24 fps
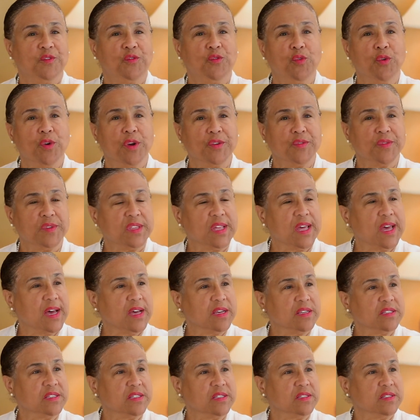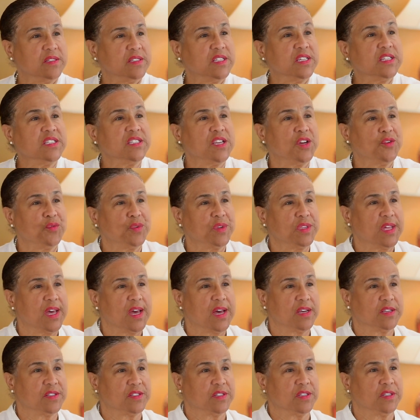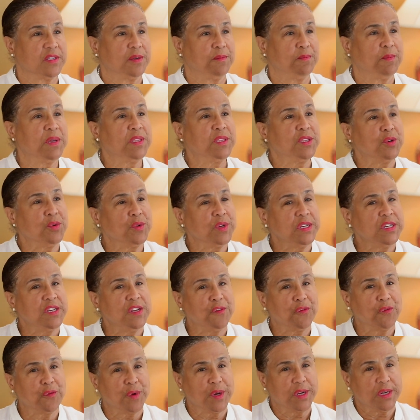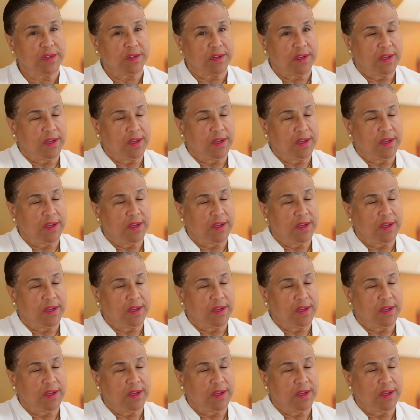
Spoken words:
$400,000, $600,000, but they're in different